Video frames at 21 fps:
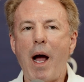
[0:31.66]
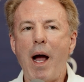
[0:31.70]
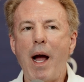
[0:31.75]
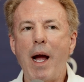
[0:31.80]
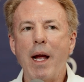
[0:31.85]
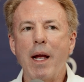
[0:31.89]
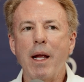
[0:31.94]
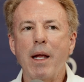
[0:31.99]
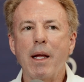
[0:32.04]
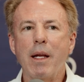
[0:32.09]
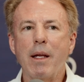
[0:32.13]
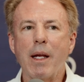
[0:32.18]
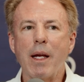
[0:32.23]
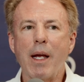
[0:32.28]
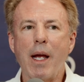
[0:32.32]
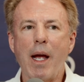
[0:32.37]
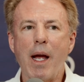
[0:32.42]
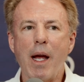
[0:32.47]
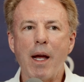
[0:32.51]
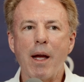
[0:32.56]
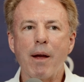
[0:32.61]
I
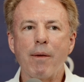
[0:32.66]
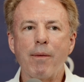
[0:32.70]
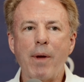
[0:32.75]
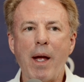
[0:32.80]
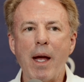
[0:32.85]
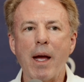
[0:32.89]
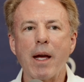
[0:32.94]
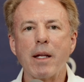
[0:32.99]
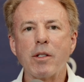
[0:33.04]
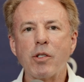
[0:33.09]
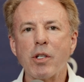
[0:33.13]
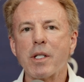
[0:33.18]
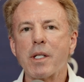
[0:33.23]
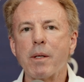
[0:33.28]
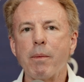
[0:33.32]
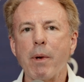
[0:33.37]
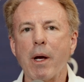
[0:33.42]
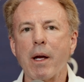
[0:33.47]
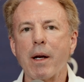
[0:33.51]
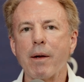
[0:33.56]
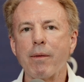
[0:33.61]
have had just
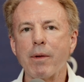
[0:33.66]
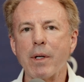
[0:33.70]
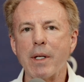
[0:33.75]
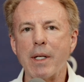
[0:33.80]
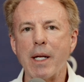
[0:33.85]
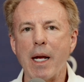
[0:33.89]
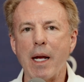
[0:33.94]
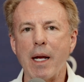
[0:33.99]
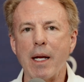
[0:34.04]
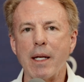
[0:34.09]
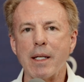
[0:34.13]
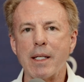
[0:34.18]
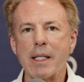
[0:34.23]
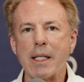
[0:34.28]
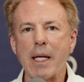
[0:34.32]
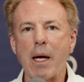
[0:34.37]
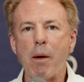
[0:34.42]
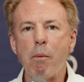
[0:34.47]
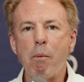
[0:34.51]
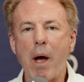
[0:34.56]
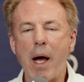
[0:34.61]
about every day
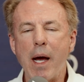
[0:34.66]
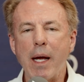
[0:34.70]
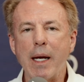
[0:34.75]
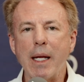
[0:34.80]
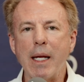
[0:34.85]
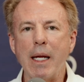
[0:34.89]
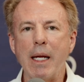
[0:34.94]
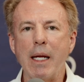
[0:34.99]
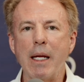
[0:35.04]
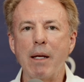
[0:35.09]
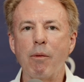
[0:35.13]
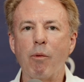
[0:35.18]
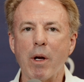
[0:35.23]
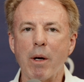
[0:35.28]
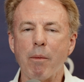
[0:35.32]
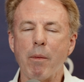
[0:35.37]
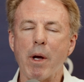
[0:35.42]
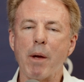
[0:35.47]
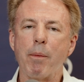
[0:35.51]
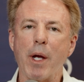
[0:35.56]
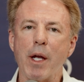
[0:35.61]
somebody, one
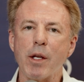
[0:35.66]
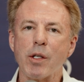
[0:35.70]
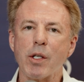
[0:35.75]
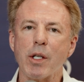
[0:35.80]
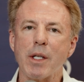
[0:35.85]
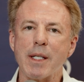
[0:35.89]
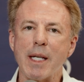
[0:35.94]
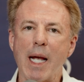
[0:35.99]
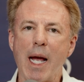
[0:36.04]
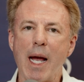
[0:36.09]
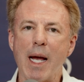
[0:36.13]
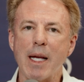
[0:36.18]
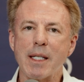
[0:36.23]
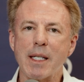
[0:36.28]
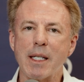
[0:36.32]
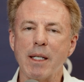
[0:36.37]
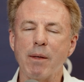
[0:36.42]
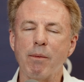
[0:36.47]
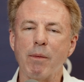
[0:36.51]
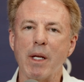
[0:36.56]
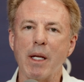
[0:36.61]
of my patients,
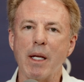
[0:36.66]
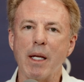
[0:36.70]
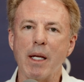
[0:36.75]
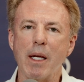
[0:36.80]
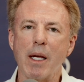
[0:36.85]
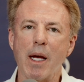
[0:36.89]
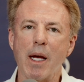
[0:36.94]
asking me